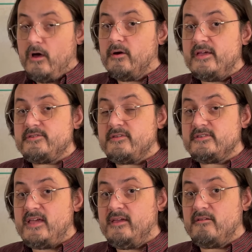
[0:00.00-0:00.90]
Okay, so they're
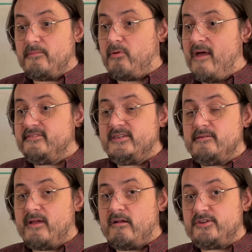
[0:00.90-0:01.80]
saying here that privacy in
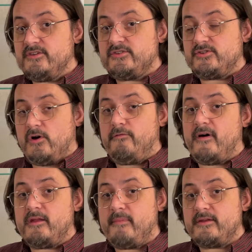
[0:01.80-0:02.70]
the marriage is so
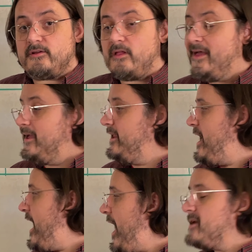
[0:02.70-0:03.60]
fundamental, it
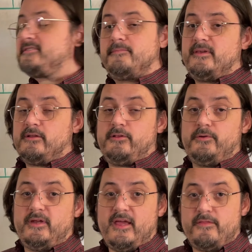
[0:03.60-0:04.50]
has to be
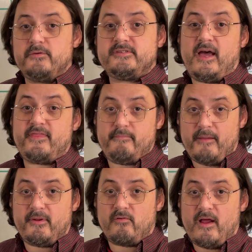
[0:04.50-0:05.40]
included in those Ninth
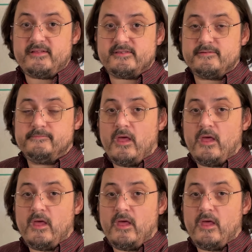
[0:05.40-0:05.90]
Amendment rights.